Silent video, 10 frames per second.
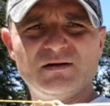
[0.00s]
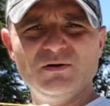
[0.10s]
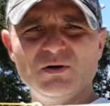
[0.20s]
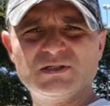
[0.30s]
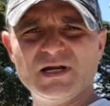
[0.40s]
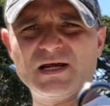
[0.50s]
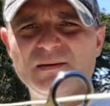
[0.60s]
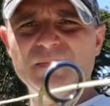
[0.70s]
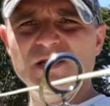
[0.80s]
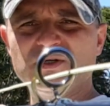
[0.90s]
looks like
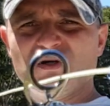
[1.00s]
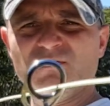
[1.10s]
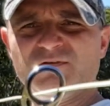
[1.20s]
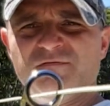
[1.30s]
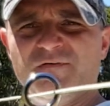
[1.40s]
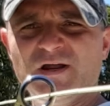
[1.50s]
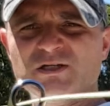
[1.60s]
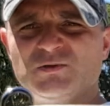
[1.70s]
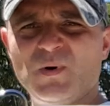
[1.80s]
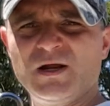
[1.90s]
a miniature of the
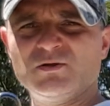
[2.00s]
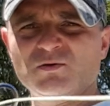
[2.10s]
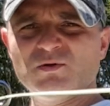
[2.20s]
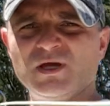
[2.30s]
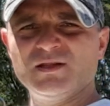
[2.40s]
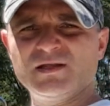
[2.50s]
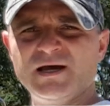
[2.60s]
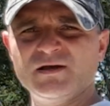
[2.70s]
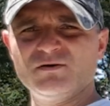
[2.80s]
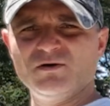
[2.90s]
first one through the
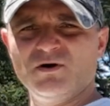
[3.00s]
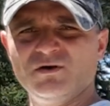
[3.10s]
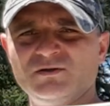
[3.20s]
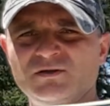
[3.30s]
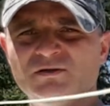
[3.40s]
entire rod.